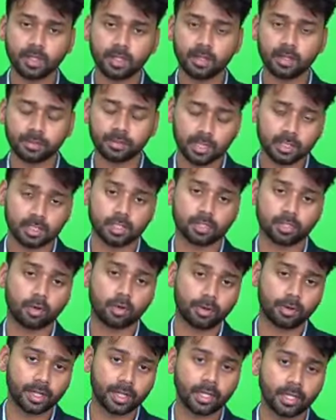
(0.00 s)
This is
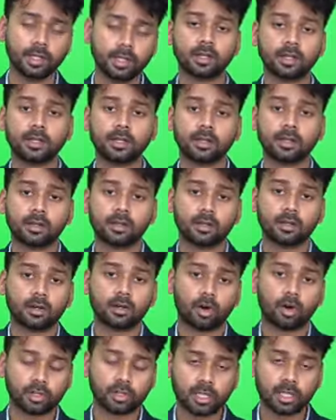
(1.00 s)
already
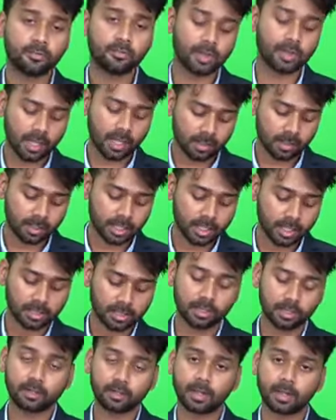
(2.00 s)
on the way. It
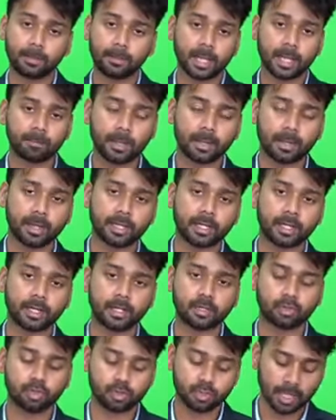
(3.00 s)
will be implemented
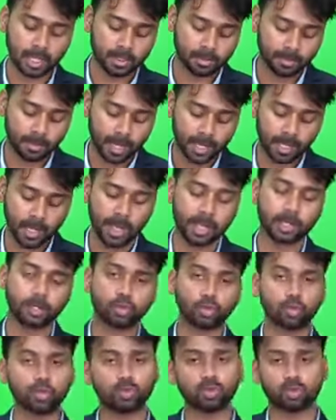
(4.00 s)
in Gujarat by
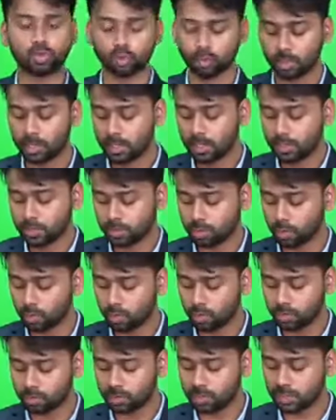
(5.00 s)
I2U2.
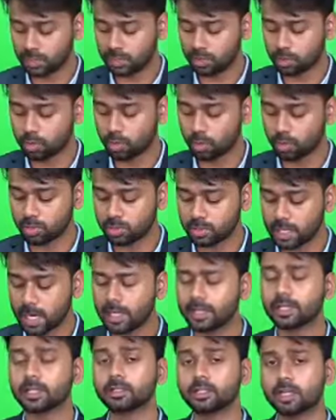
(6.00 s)
So this shows
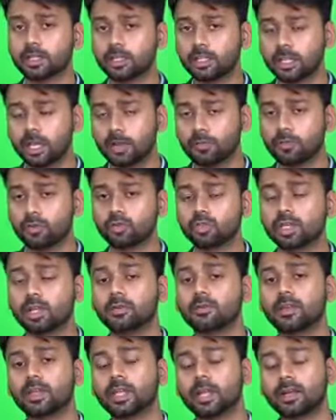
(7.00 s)
that in the near future
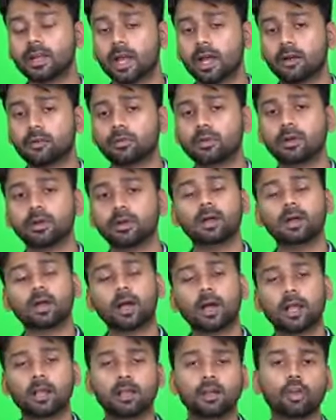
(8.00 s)
we can have
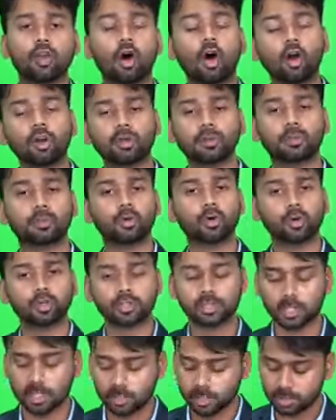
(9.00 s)
a lot more
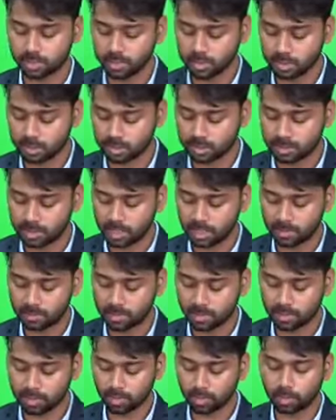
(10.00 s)
such
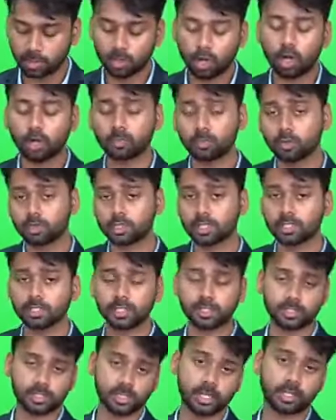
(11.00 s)
schemes or a lot more such
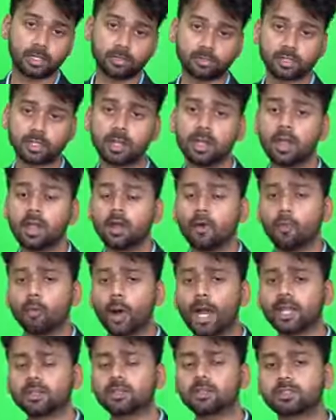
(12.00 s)
initiatives.
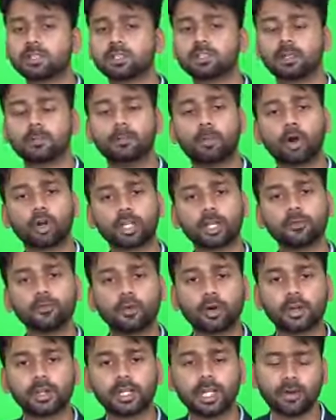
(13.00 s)
Why this is important
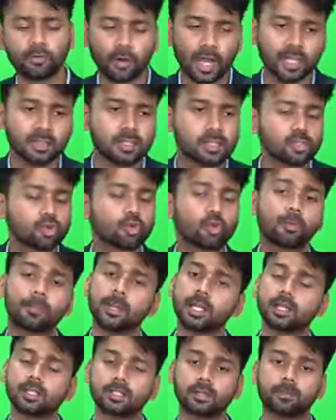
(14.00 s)
for India? Why this
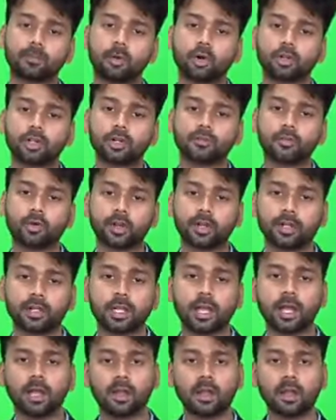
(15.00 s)
grouping is important for
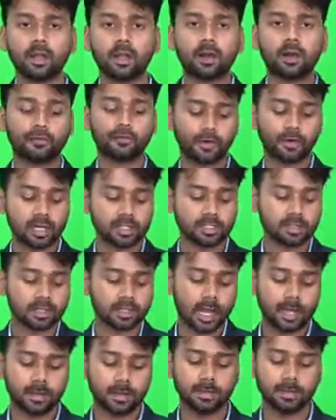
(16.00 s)
India? First
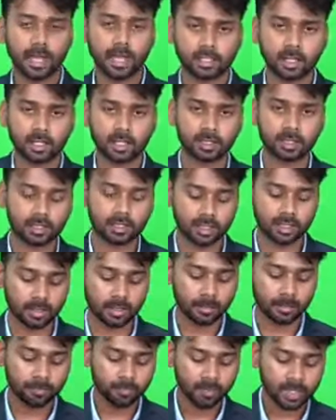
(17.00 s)
and major reason,
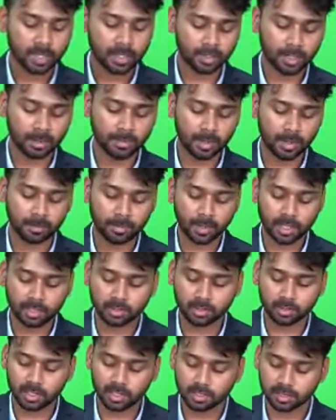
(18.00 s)
remember
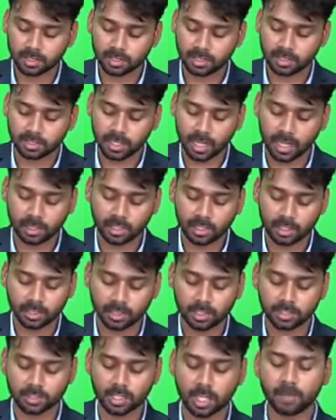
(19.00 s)
this exactly in
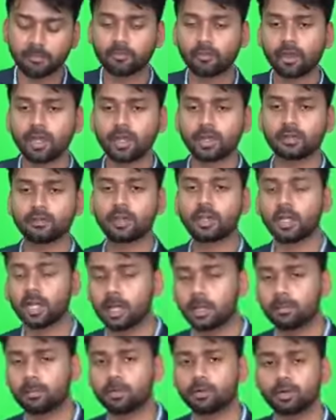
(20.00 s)
the same way. It will
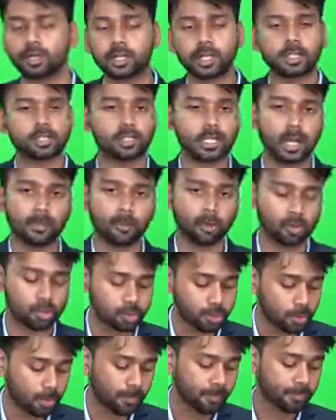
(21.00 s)
help you in exam
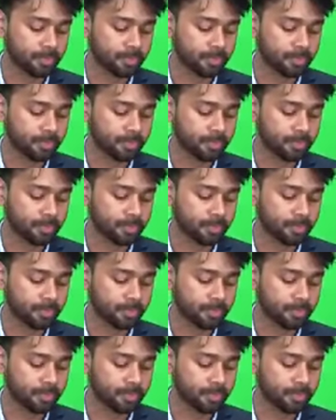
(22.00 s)
also.